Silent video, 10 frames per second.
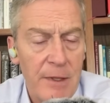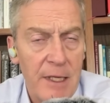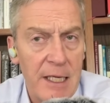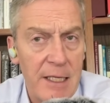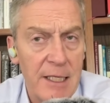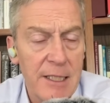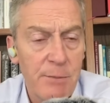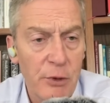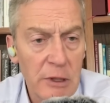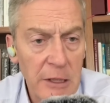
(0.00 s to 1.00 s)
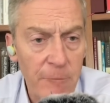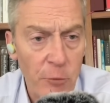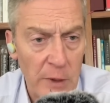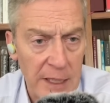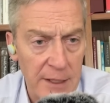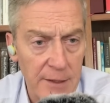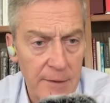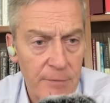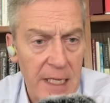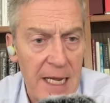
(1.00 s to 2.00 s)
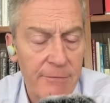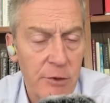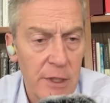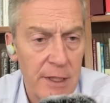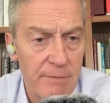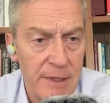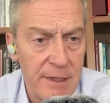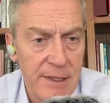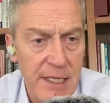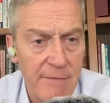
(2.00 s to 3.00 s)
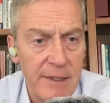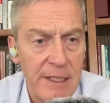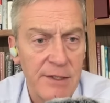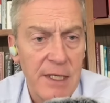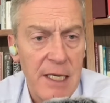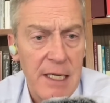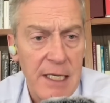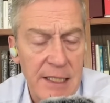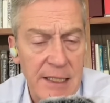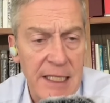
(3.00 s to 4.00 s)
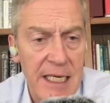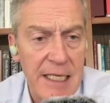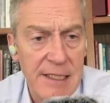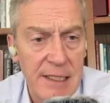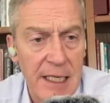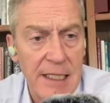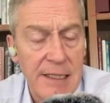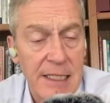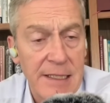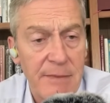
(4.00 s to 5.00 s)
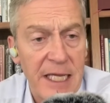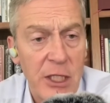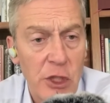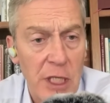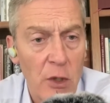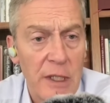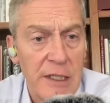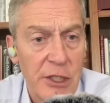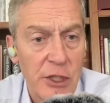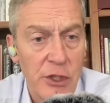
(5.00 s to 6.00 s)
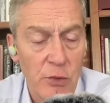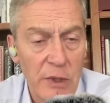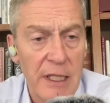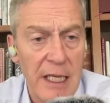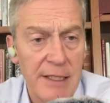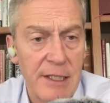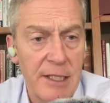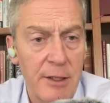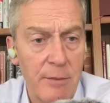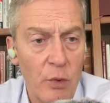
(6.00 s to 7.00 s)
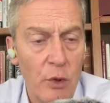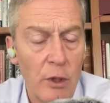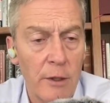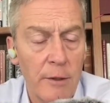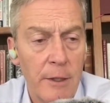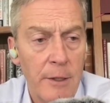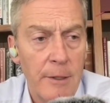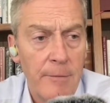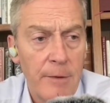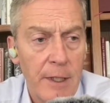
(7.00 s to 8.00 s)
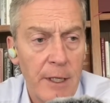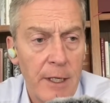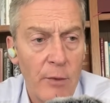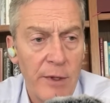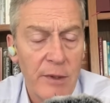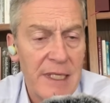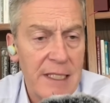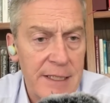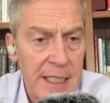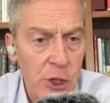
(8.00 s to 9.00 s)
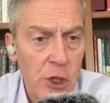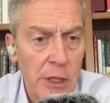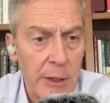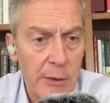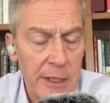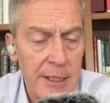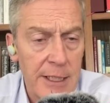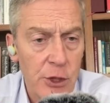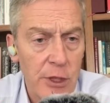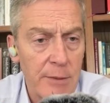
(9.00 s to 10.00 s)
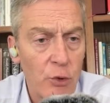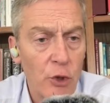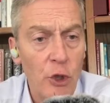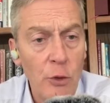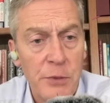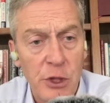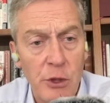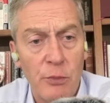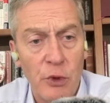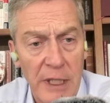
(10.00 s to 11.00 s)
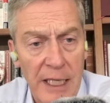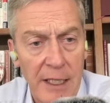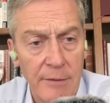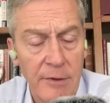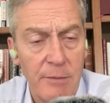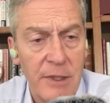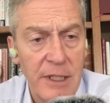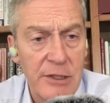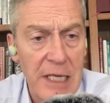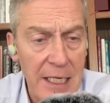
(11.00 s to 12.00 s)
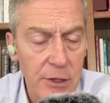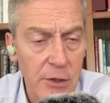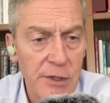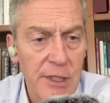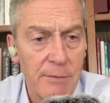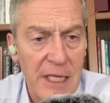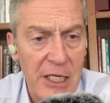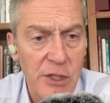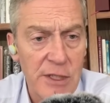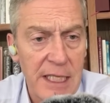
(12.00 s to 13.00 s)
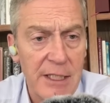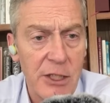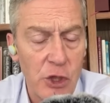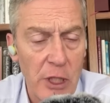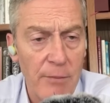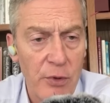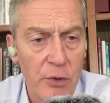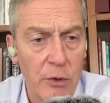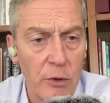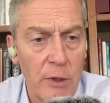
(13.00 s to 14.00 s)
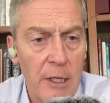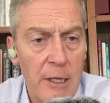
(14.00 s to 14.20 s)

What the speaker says: It proliferated in the 70s into the 80s and 90s as managed care organizations realized that the more, whether intentionally or unintentionally, the more hoops you put out that doctors and patients had to jump through,